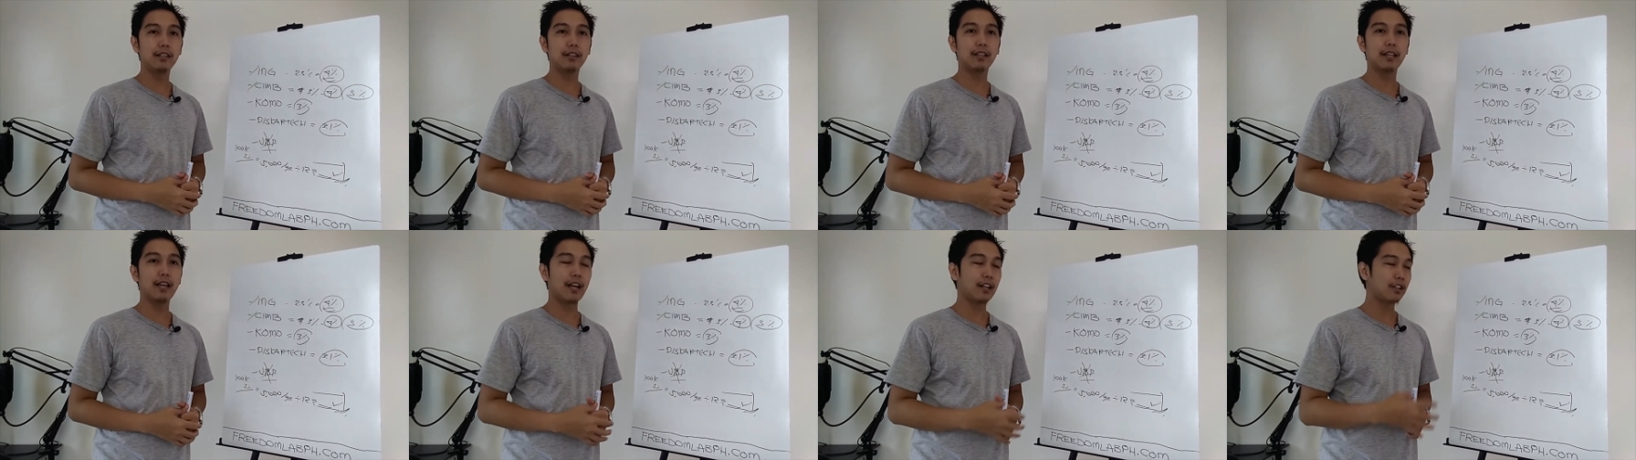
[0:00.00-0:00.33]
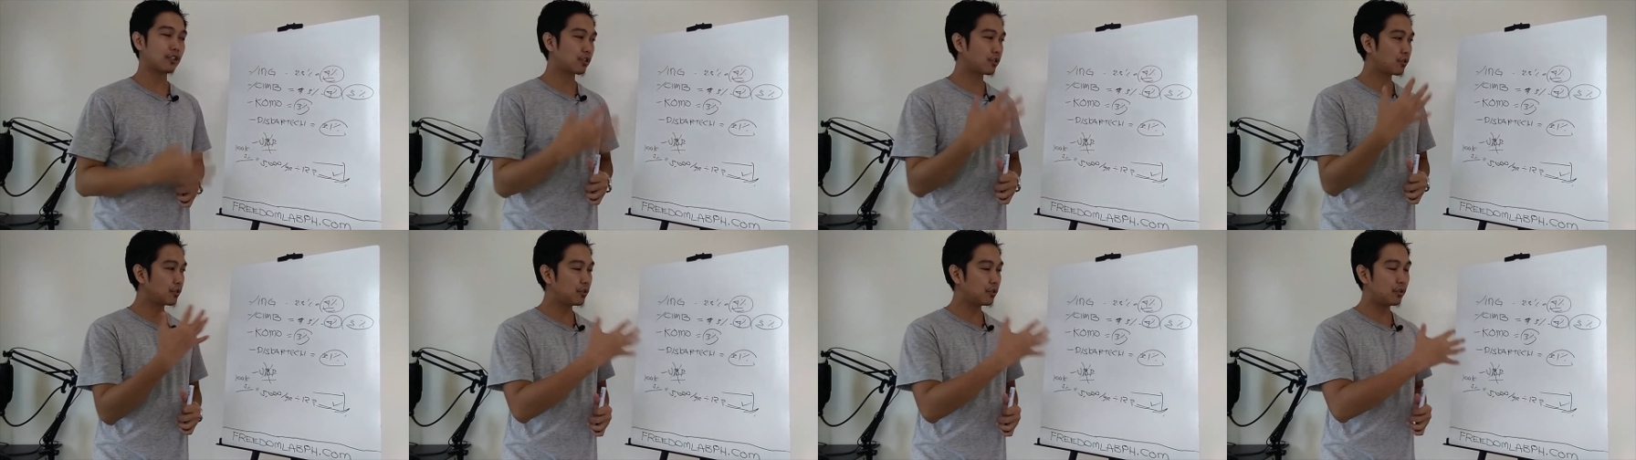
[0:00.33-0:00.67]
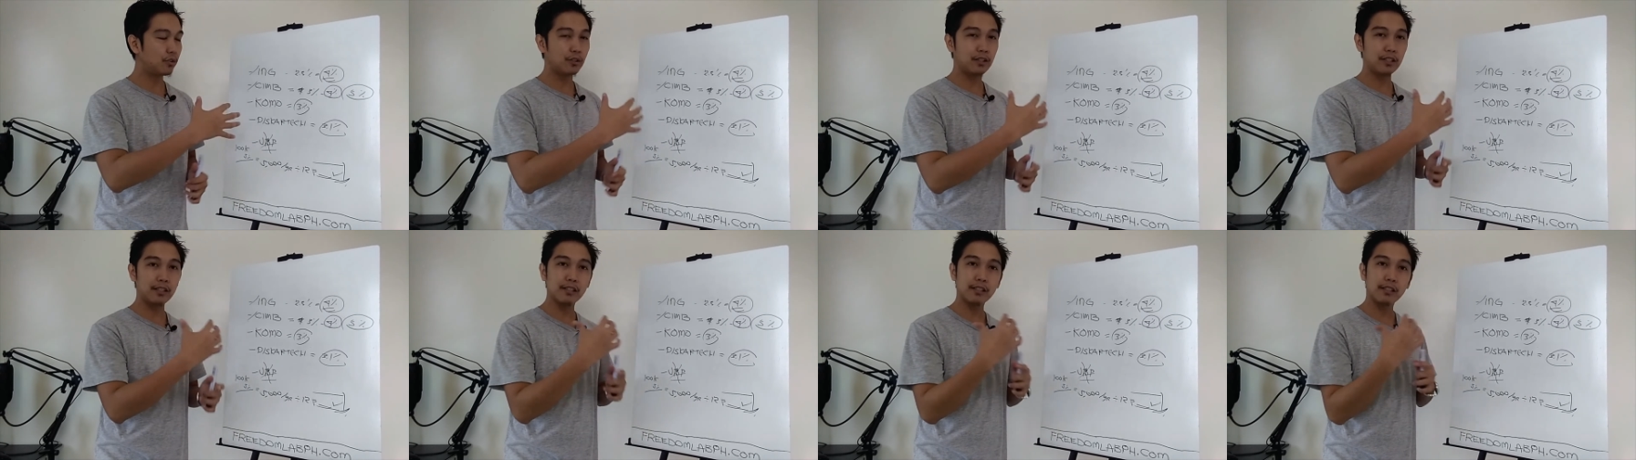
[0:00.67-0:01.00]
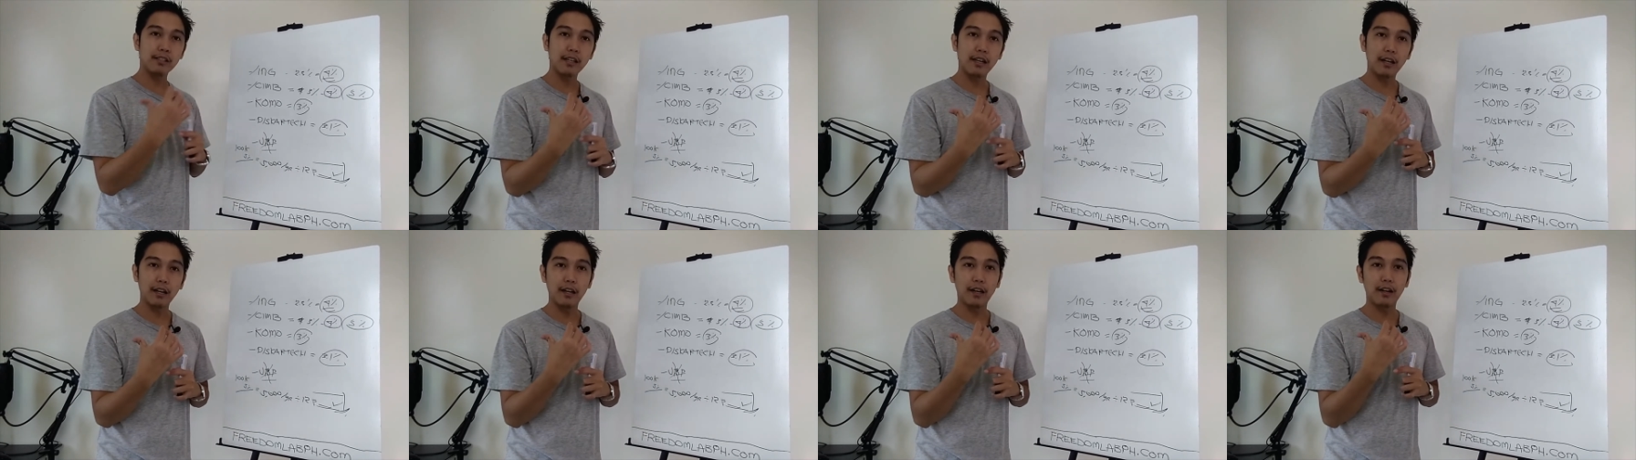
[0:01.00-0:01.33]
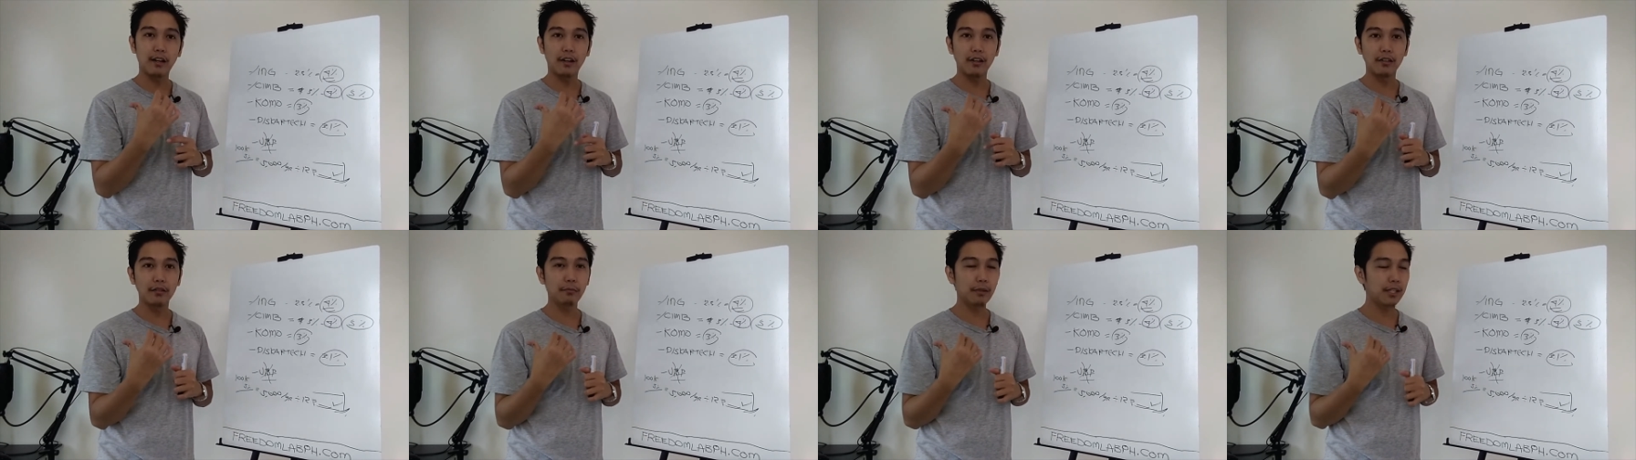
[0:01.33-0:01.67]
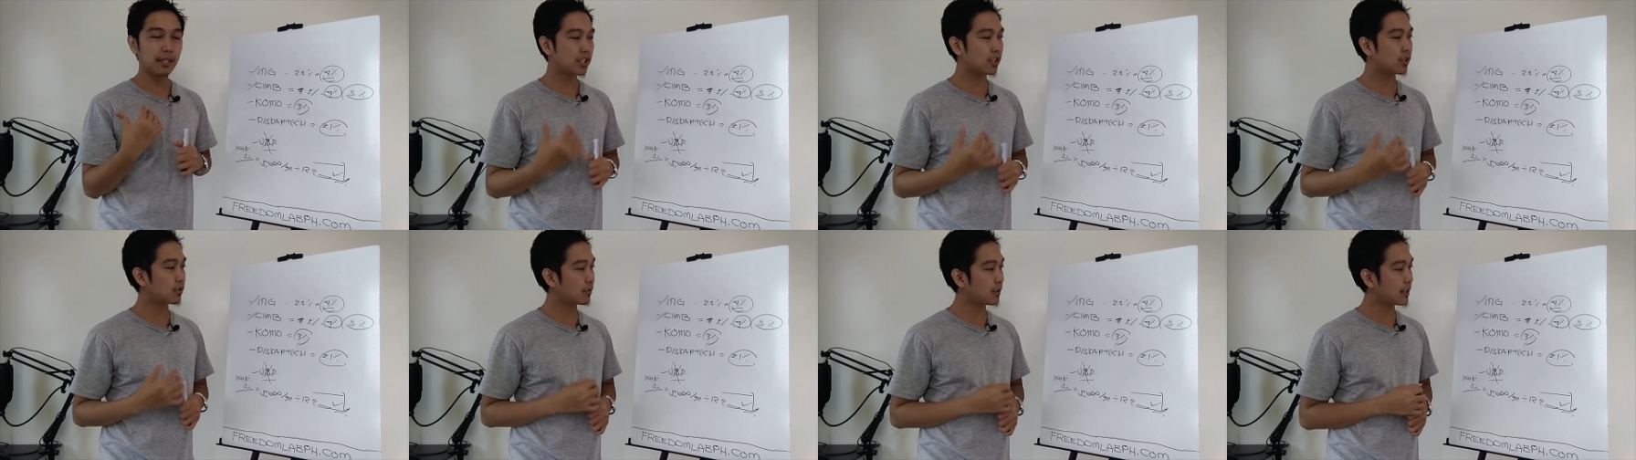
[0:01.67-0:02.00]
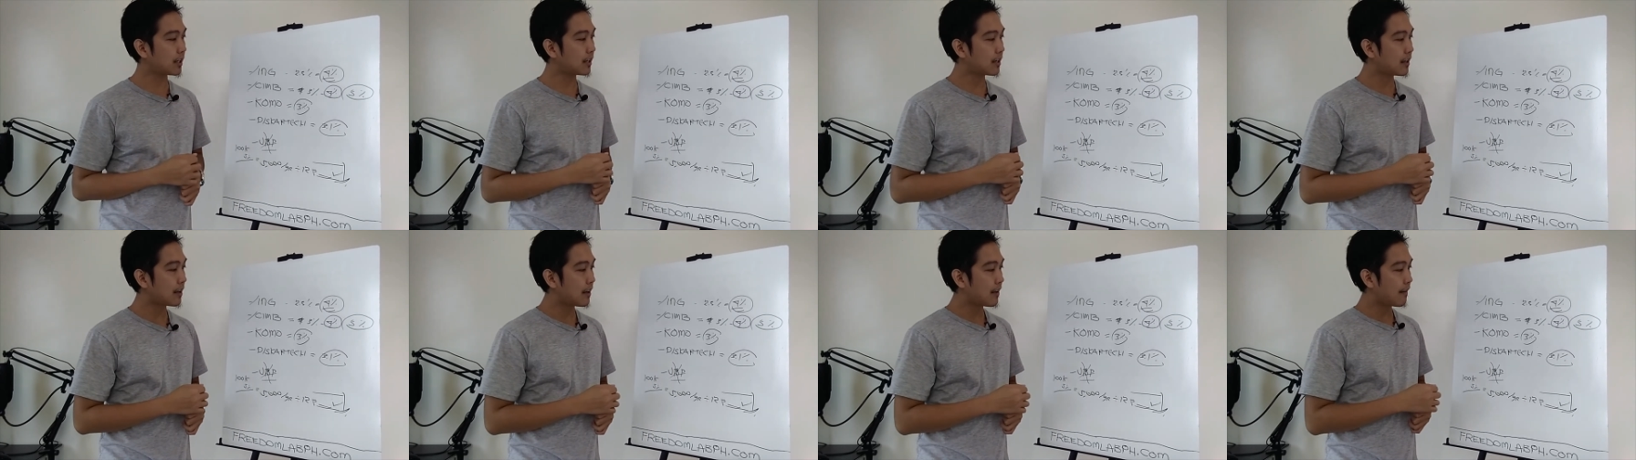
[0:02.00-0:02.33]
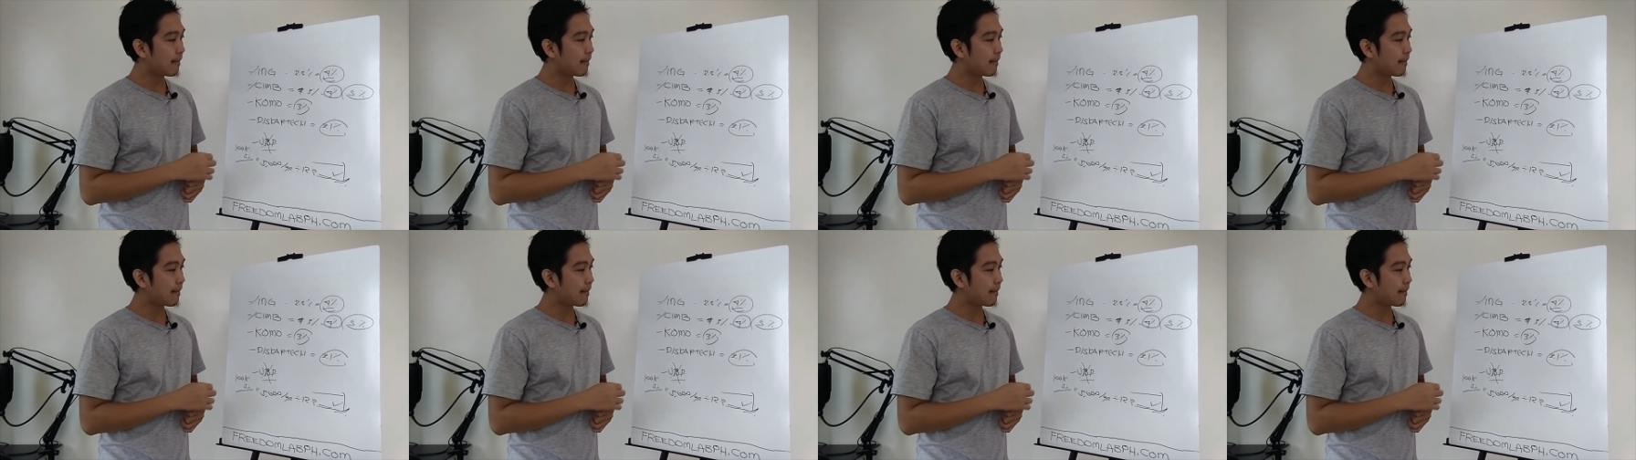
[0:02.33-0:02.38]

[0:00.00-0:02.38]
Okay? I'll show you in, uh, on my screen